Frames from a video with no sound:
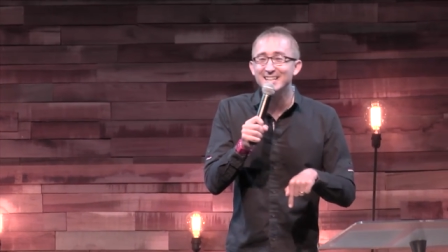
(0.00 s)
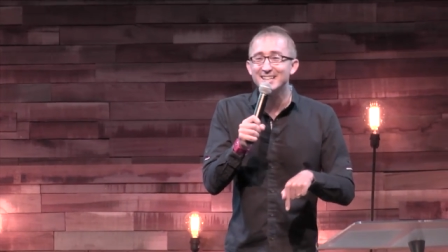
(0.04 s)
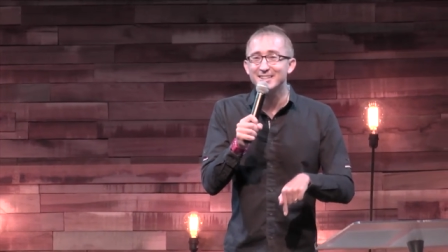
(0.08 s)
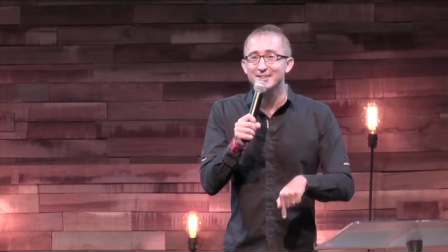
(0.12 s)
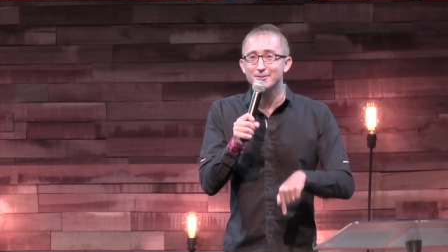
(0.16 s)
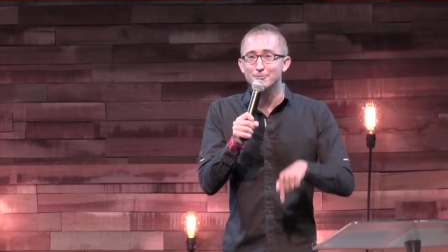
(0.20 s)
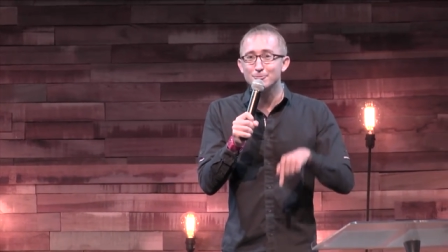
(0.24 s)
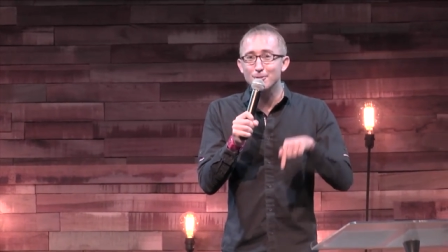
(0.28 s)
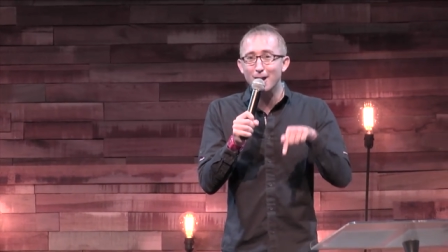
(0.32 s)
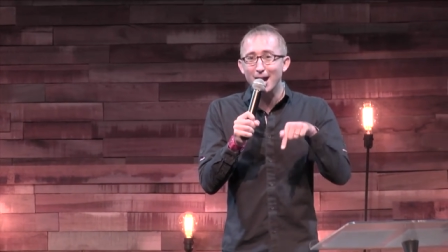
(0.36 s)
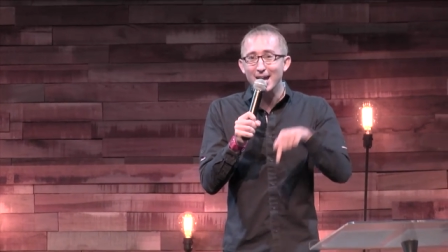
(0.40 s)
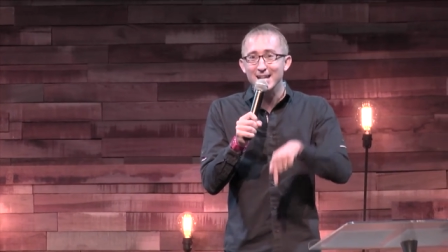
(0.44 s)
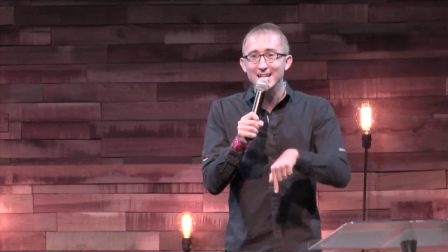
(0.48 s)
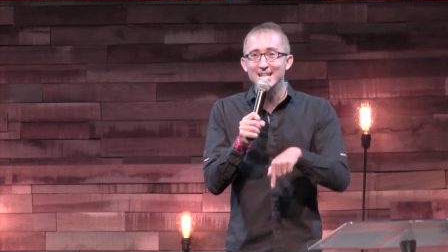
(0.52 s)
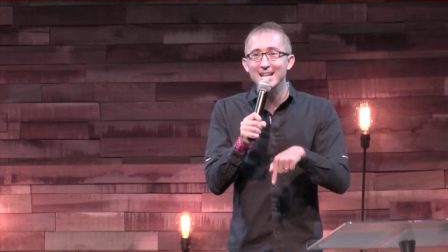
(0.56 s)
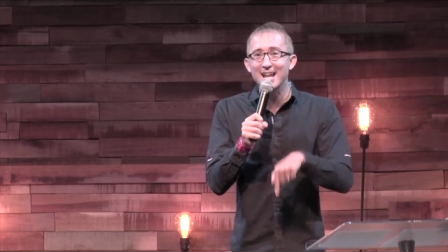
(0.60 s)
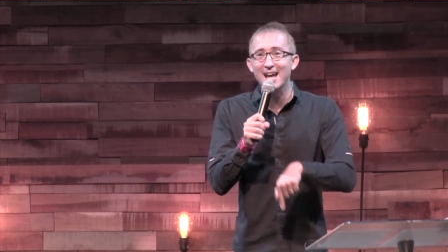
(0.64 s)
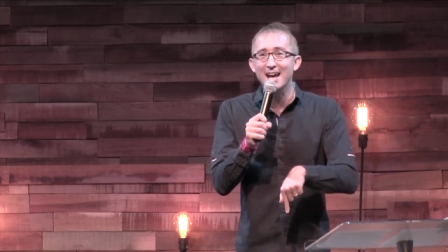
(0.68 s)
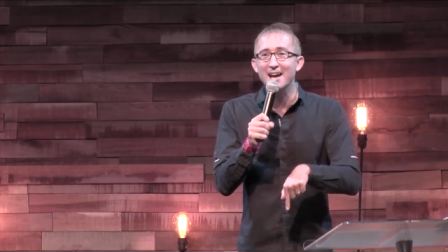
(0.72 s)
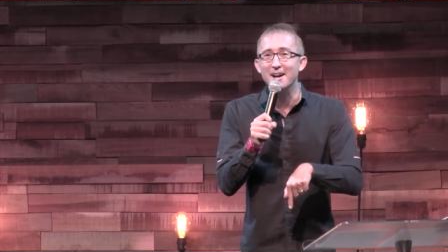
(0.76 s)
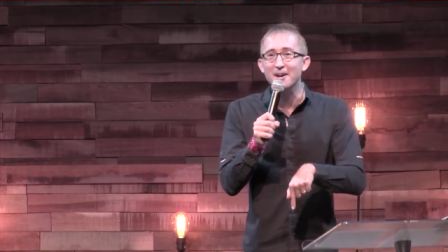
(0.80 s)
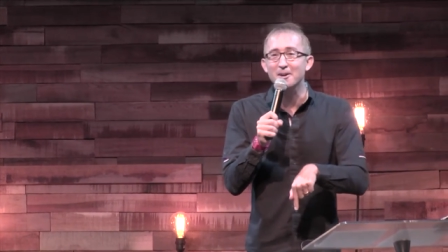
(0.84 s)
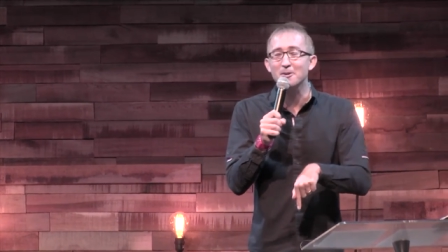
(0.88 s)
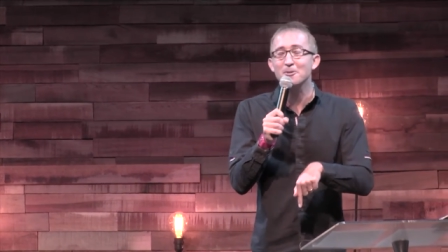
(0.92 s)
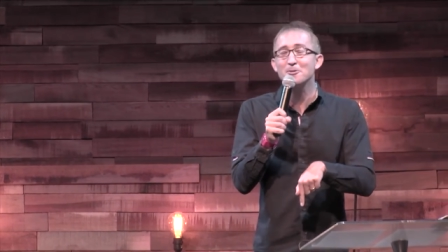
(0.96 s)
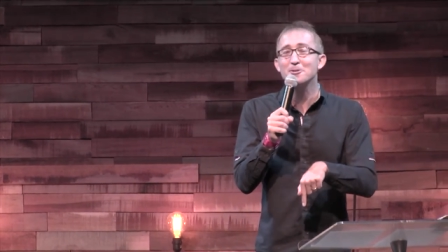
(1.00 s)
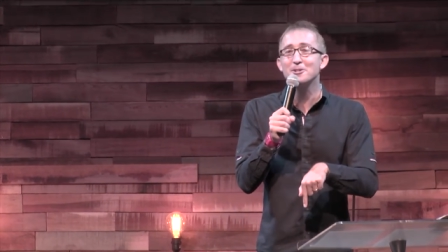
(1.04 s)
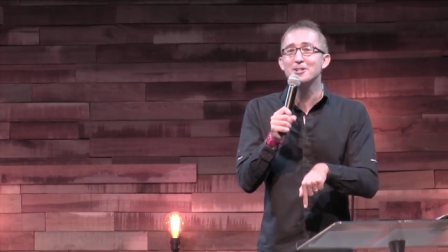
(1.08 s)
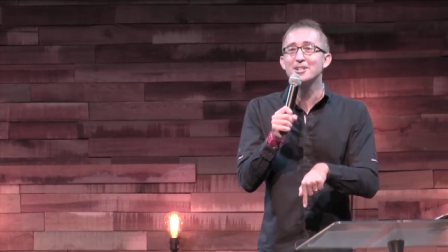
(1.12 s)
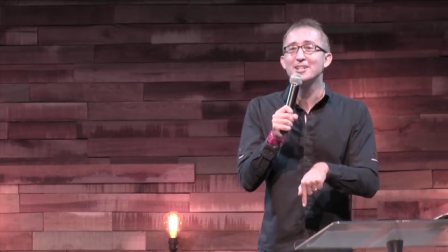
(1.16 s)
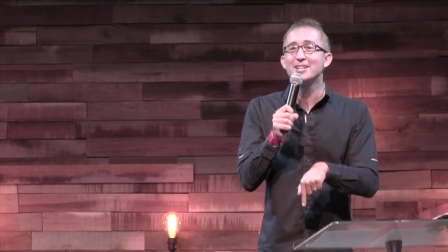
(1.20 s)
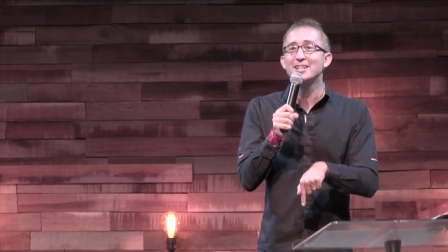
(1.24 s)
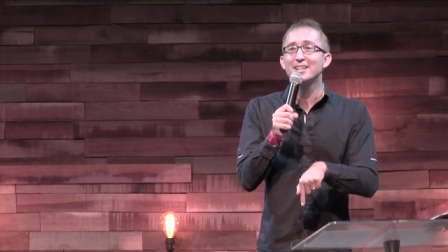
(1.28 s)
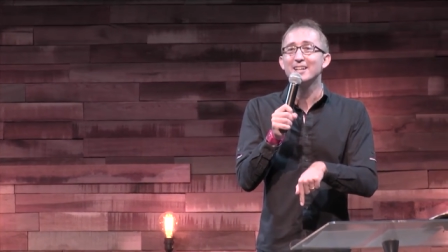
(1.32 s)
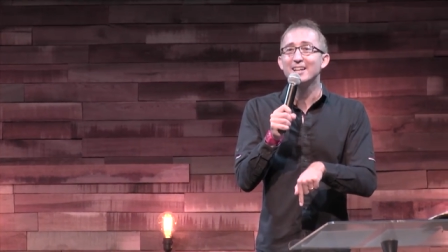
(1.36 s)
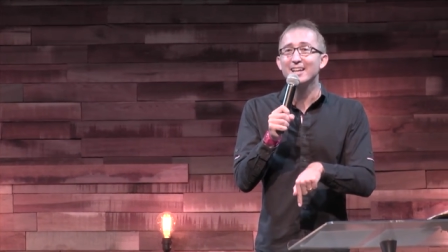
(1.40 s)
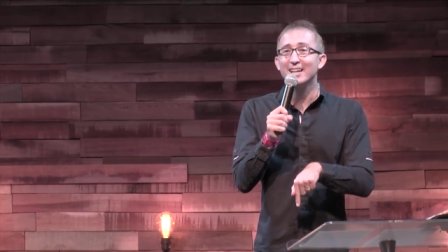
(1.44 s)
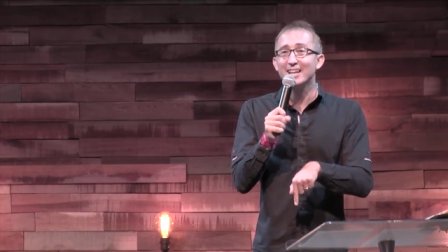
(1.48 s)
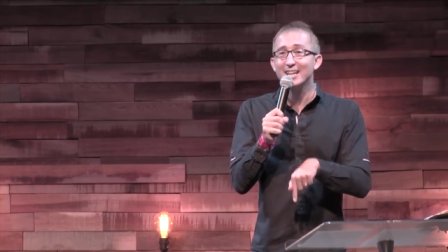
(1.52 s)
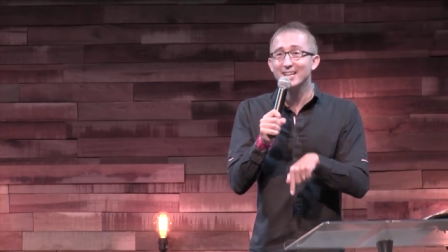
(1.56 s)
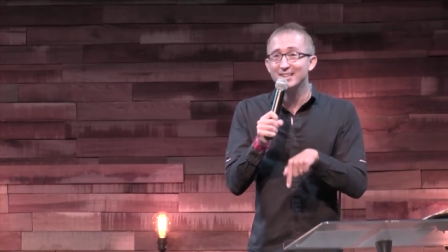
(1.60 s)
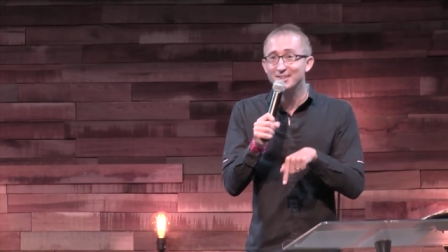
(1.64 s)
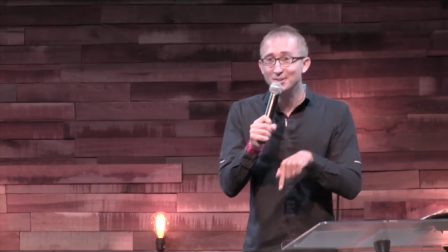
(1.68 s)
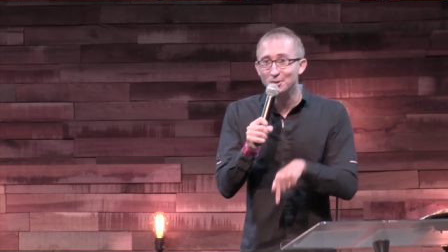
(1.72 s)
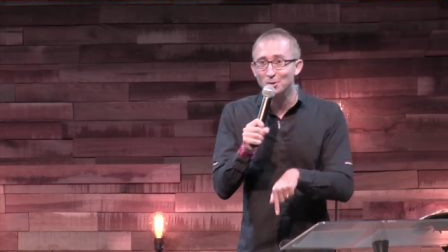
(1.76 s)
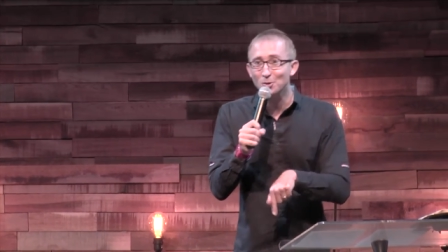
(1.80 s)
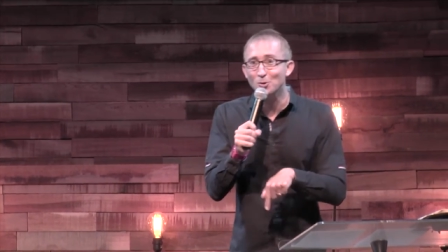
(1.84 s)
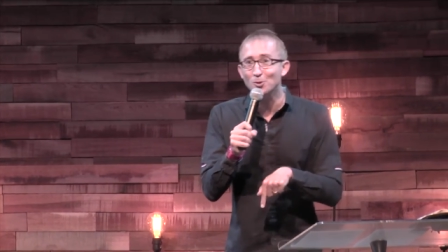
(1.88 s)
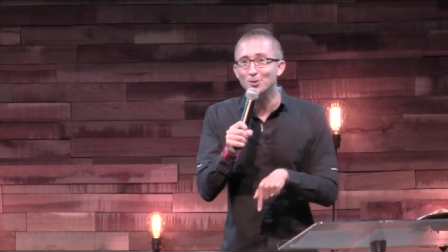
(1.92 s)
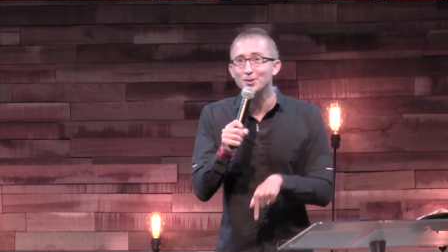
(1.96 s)
right now, is
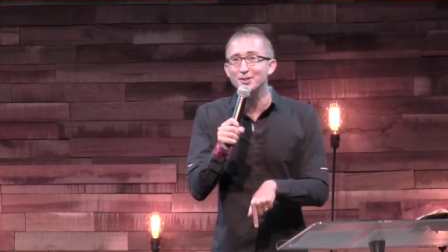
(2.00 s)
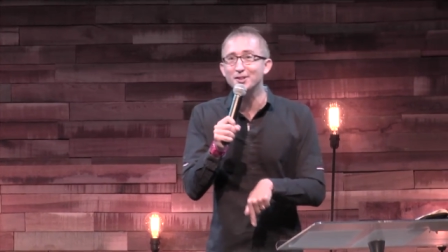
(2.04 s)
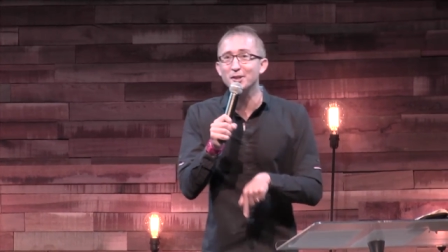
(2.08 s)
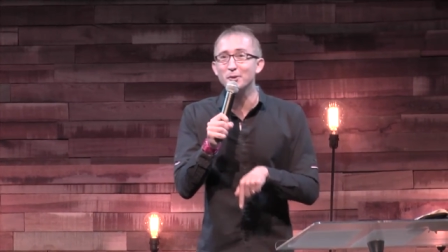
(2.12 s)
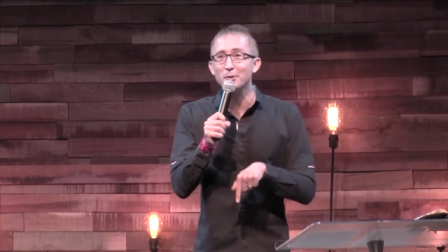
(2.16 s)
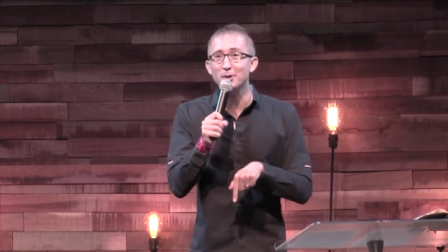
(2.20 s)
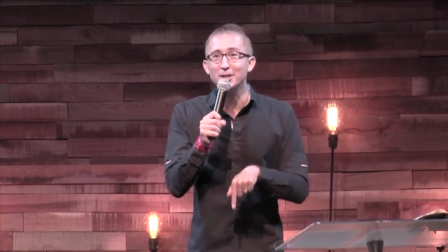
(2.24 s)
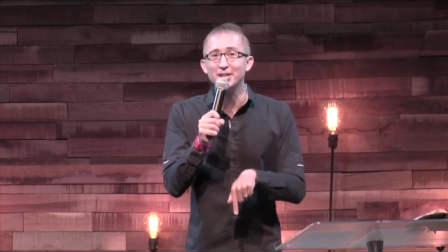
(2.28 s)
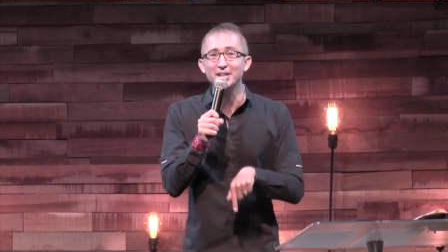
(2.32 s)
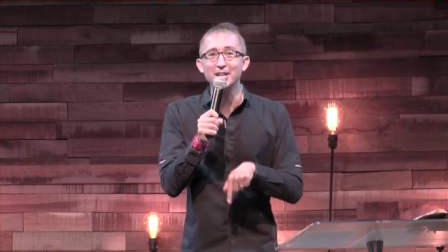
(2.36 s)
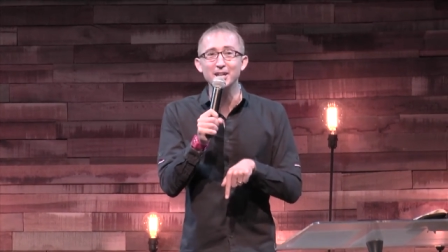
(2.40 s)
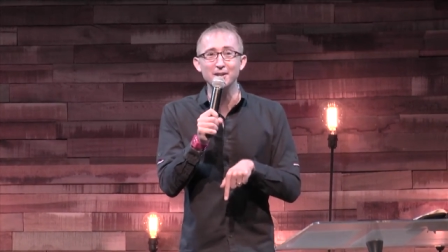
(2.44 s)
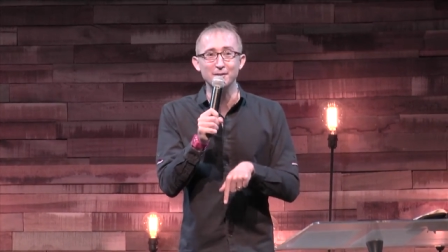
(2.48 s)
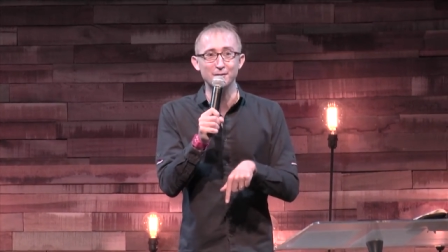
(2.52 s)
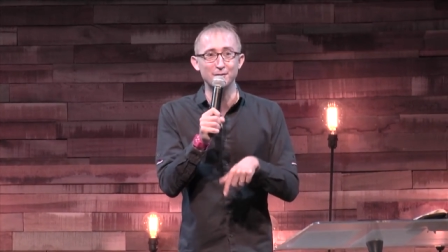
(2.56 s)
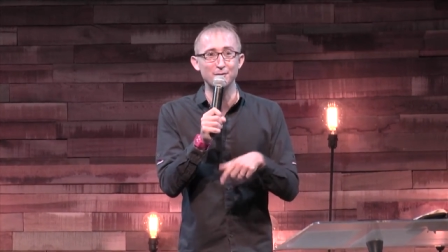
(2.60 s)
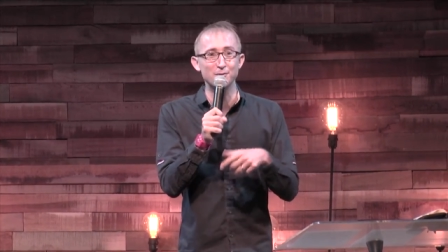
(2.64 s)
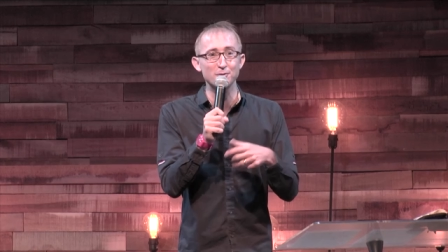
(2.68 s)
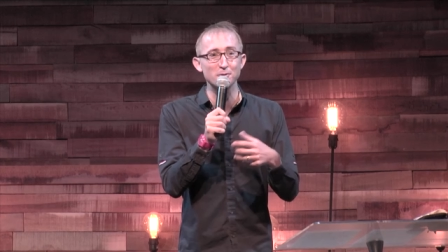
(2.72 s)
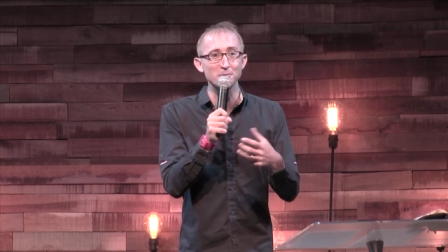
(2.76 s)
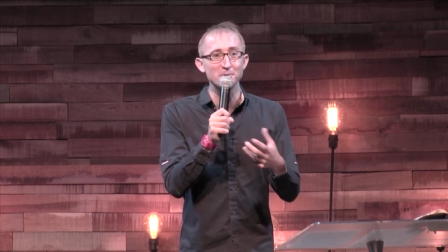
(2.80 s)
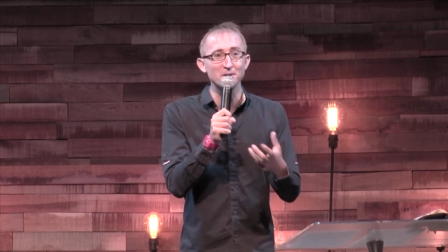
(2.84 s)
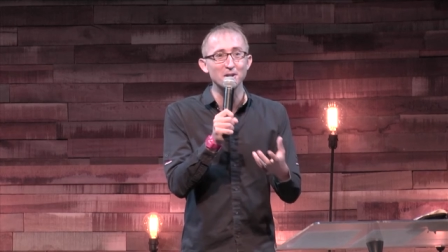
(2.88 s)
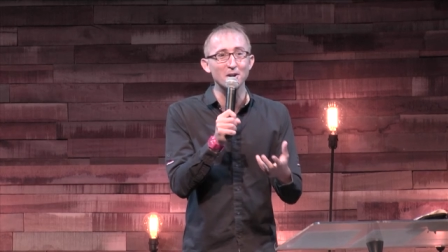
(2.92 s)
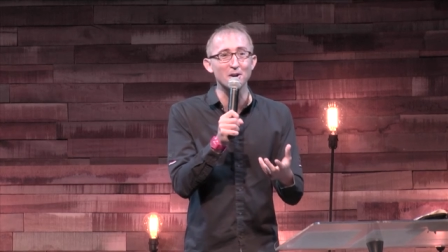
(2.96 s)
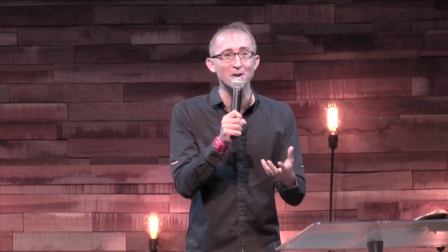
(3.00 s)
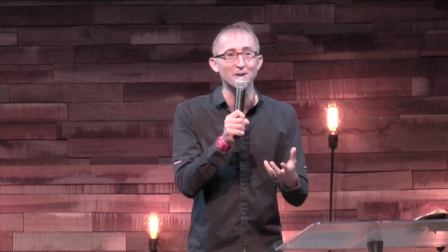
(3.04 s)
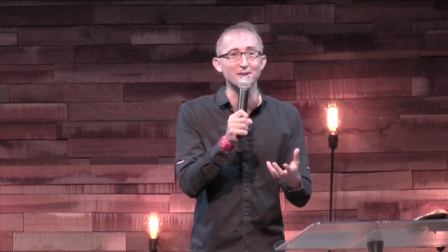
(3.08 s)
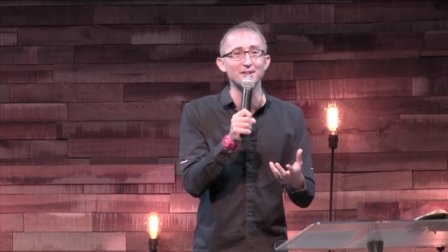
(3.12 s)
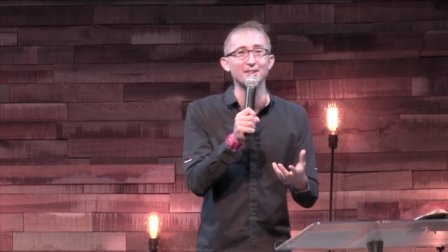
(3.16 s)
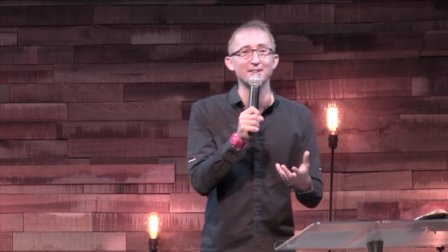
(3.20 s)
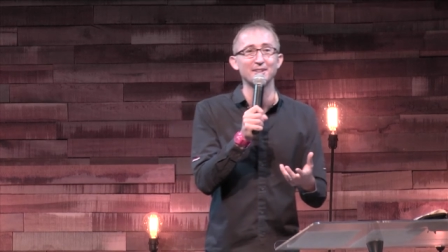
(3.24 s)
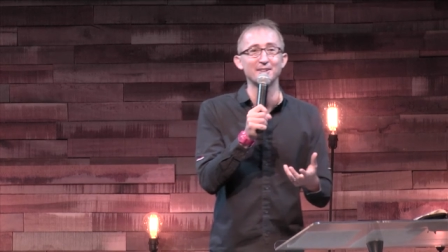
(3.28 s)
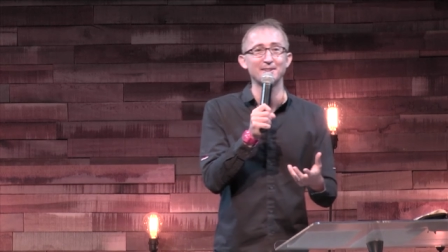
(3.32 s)
also a gift from God.